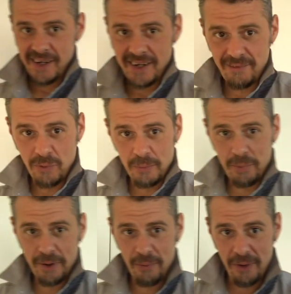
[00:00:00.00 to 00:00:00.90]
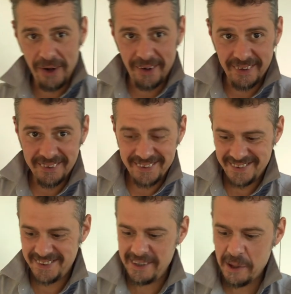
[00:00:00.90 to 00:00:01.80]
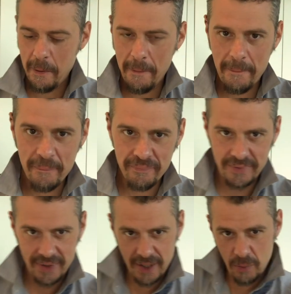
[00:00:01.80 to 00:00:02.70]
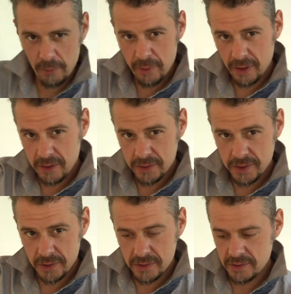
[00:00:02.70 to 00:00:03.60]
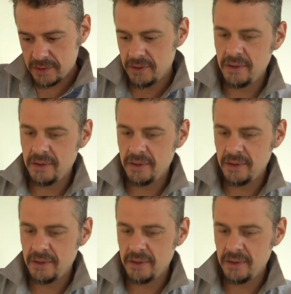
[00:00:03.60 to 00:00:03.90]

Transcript: I have one part water, you see? And I got one part couscous.